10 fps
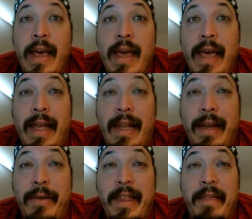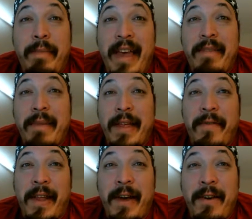Hello, it's Spice Must
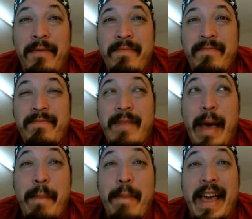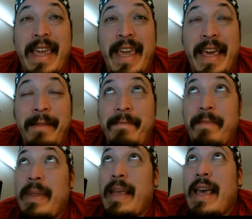Flow. I'm back again.
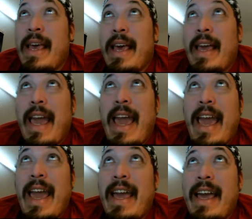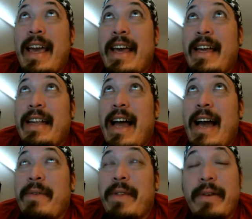And I
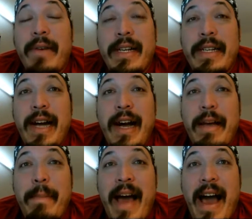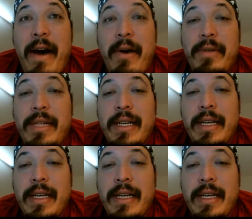was going to talk about,